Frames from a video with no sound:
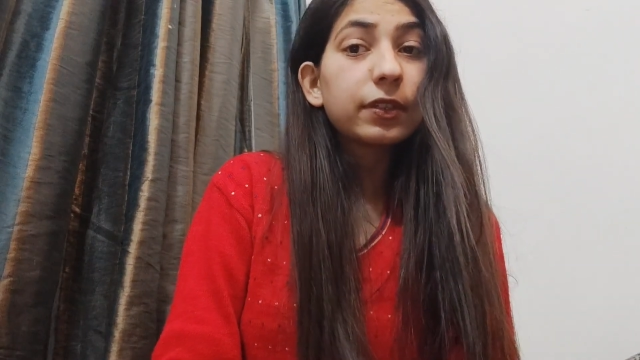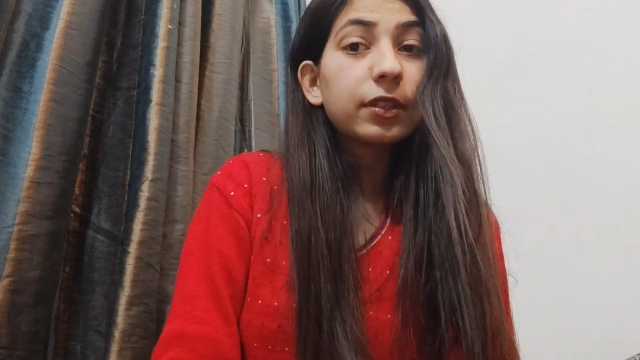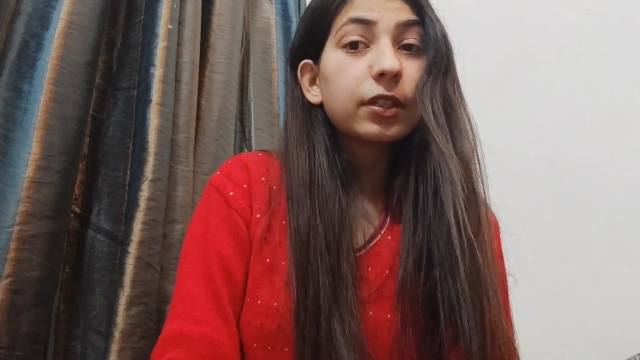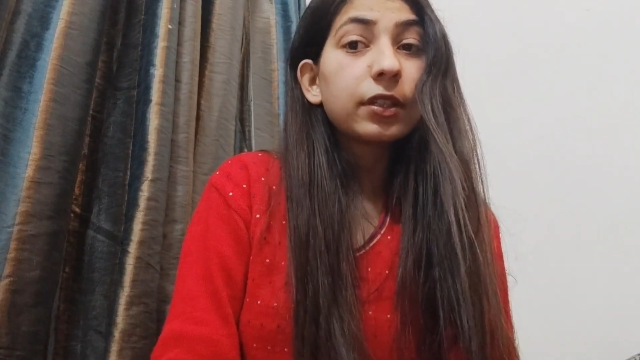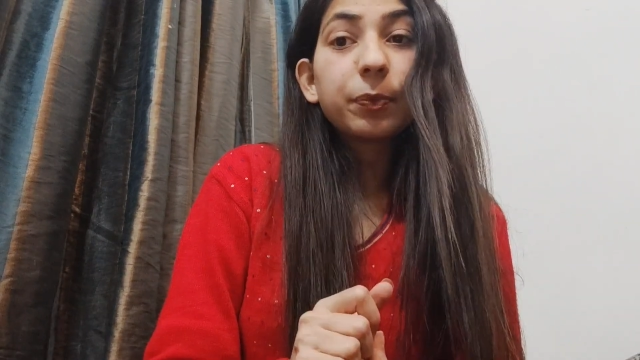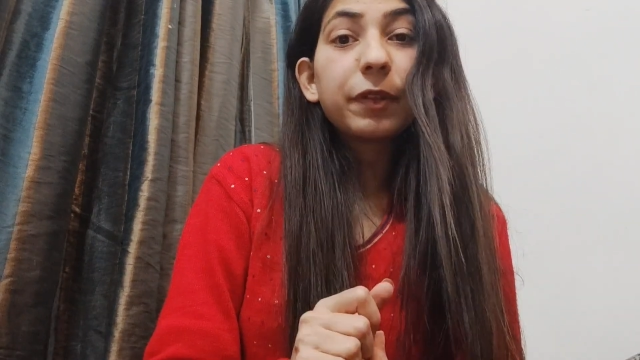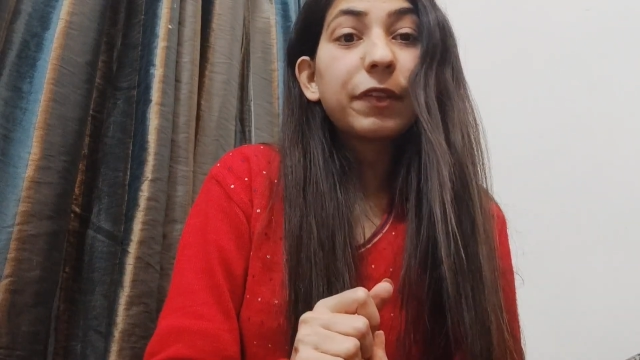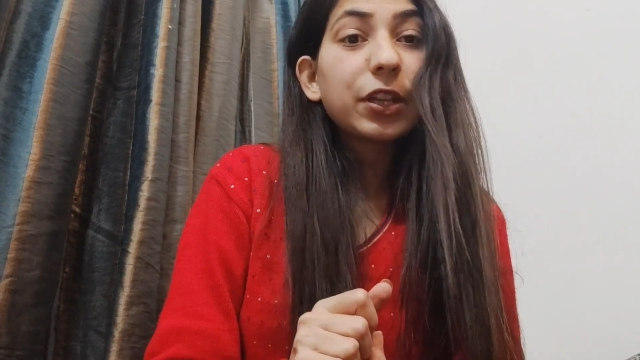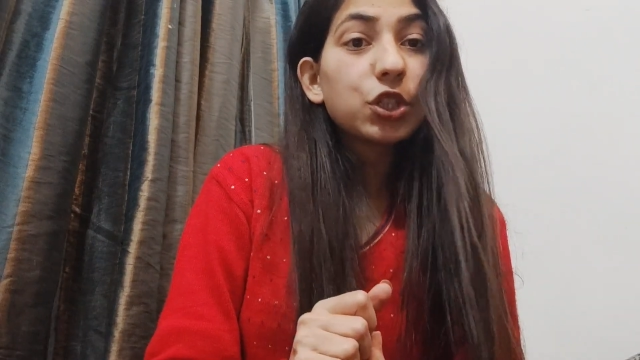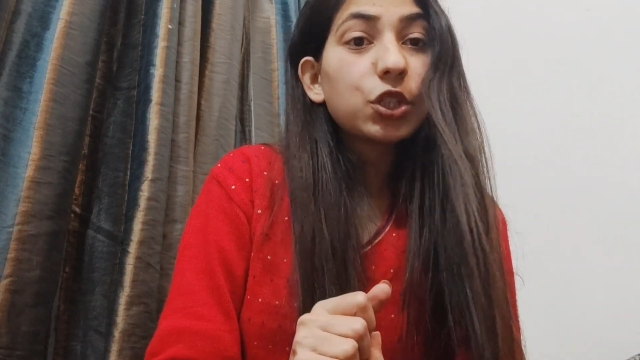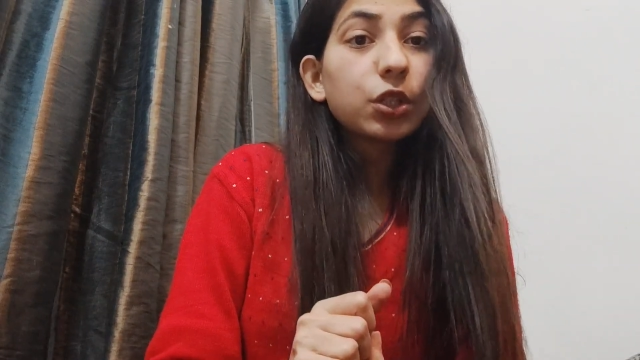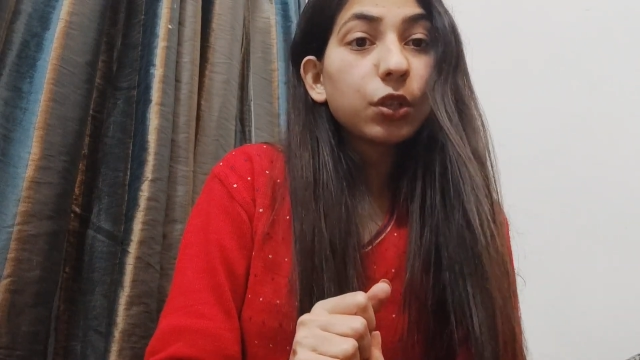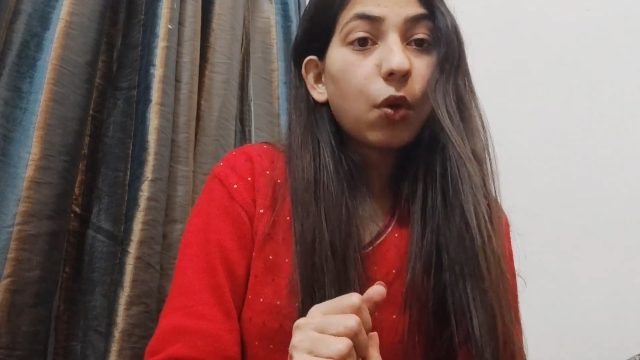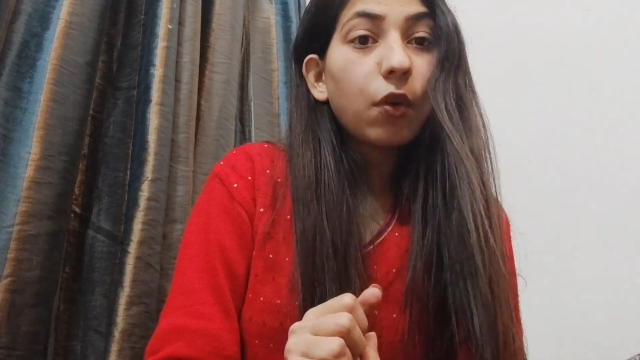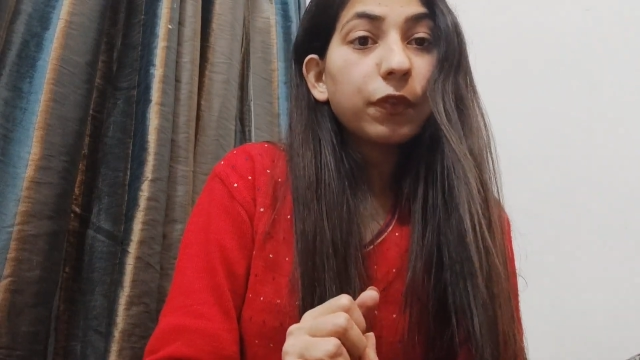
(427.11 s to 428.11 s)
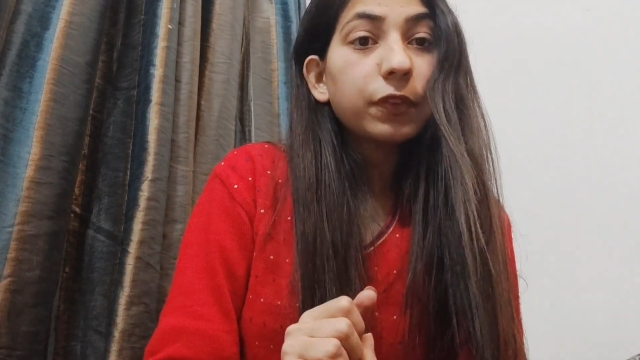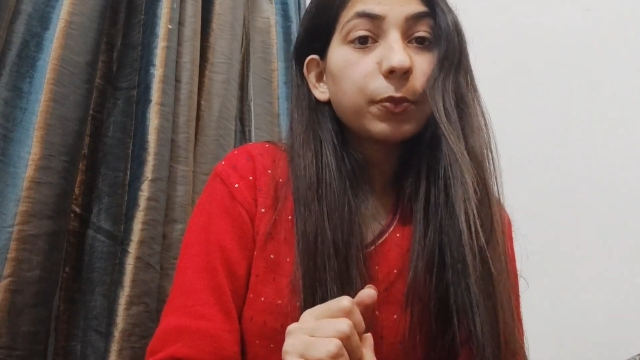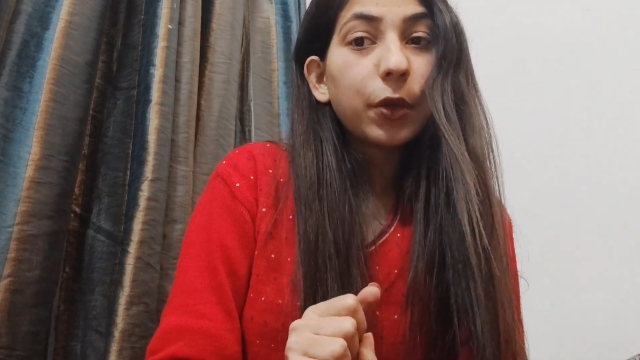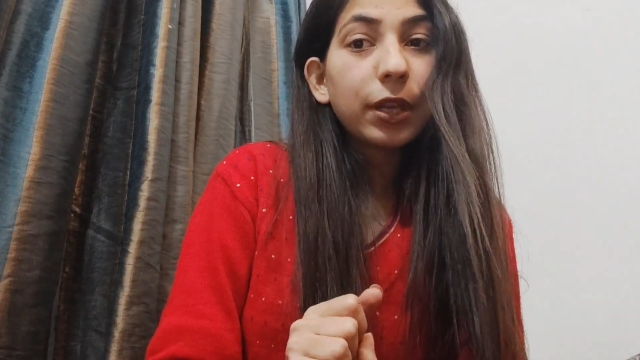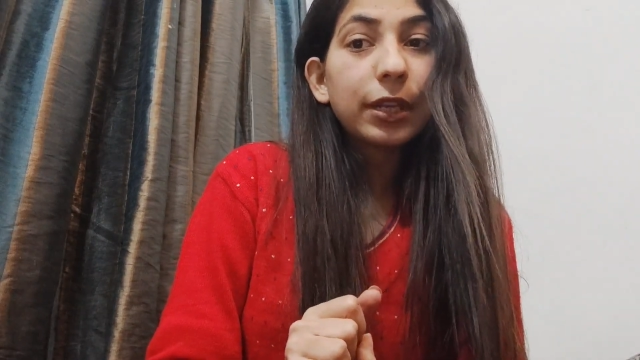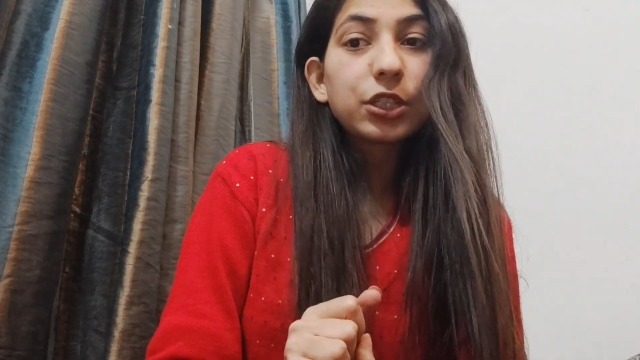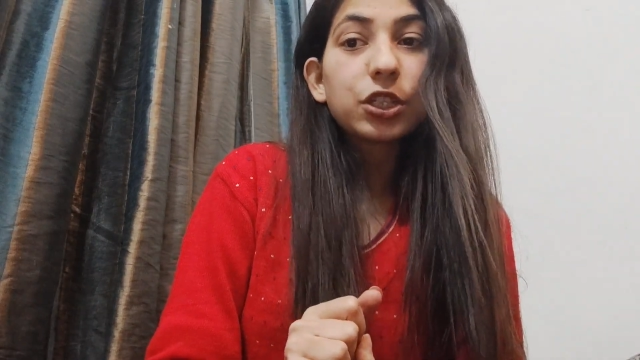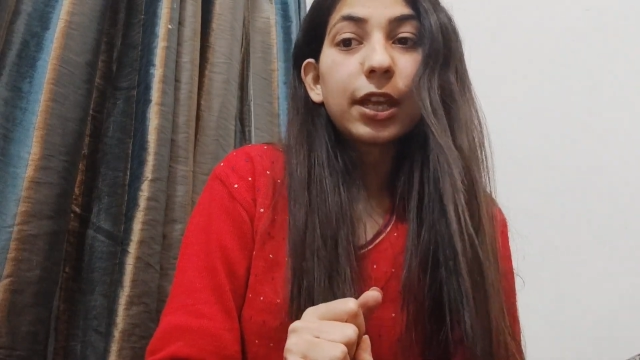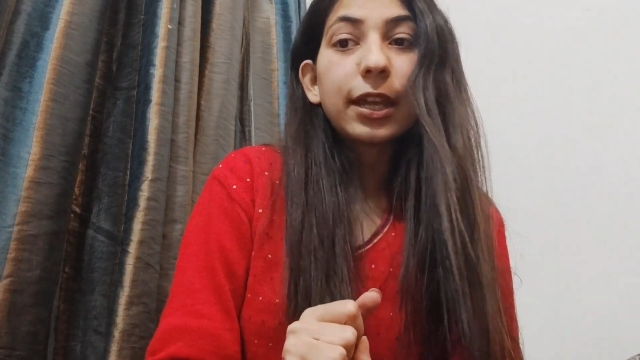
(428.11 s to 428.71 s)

the prevention of spoilage.